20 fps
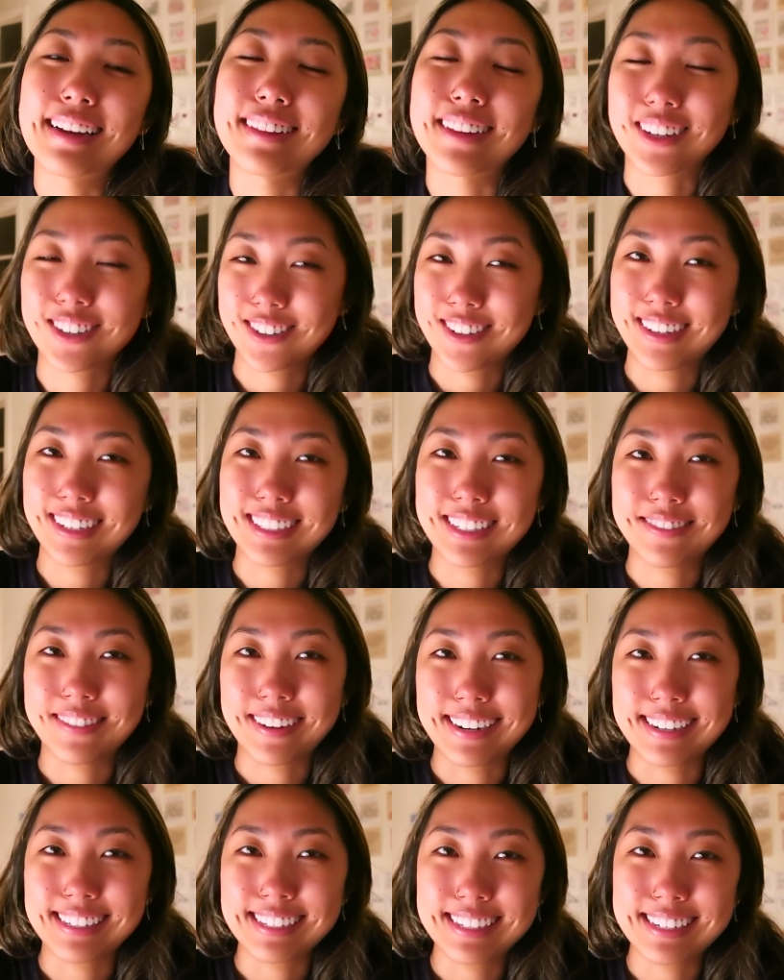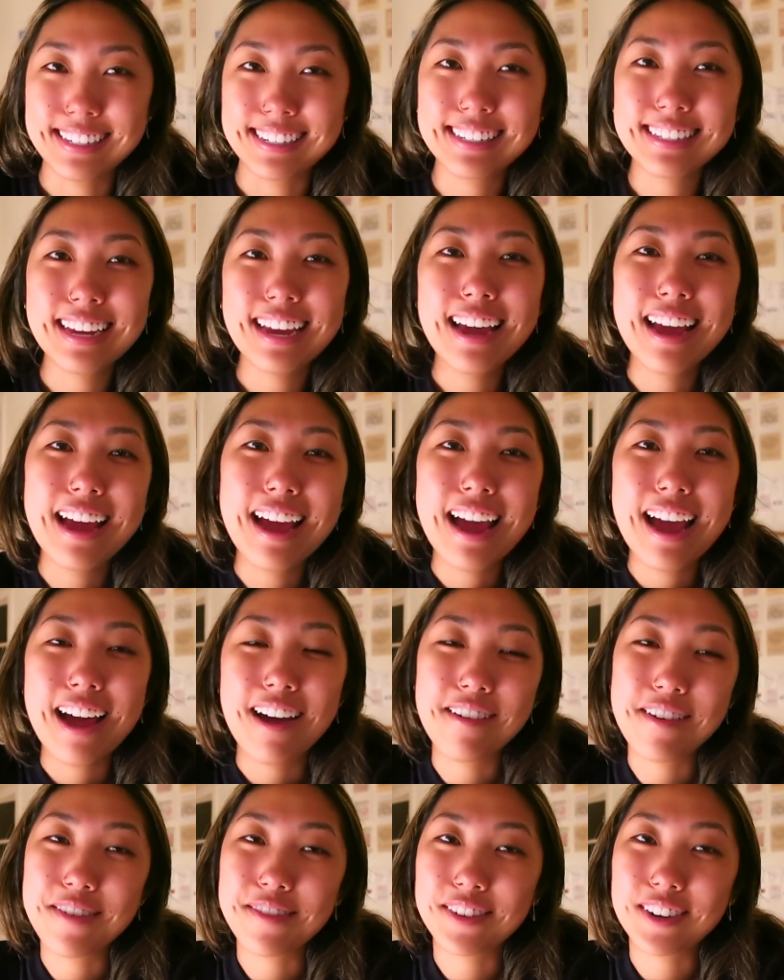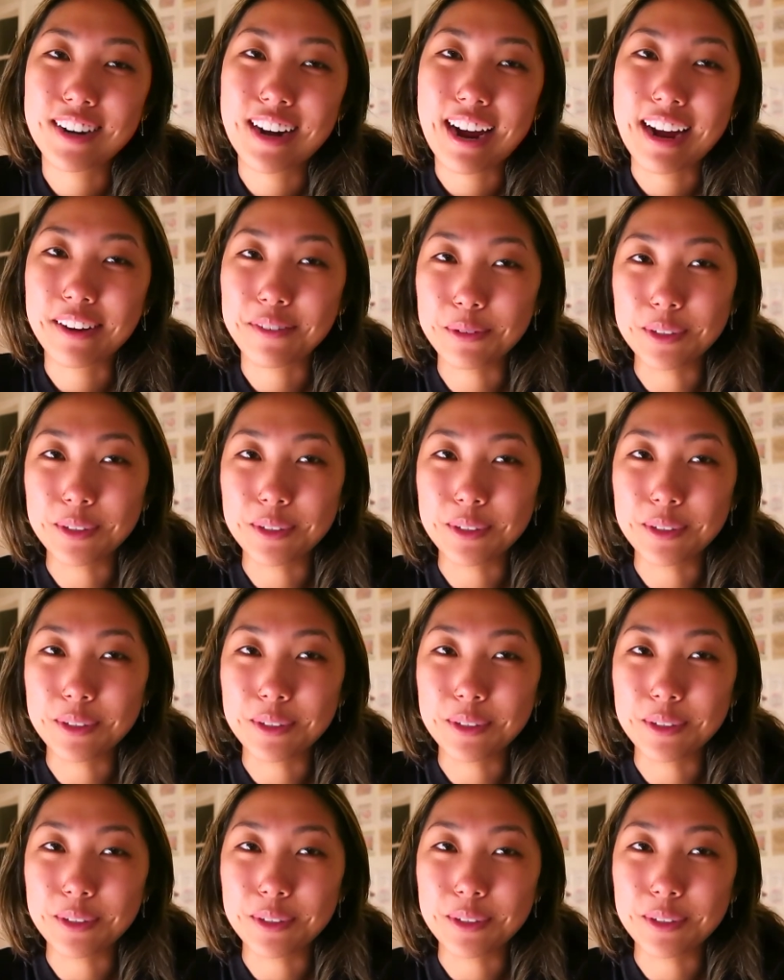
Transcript: electronic devices. However, I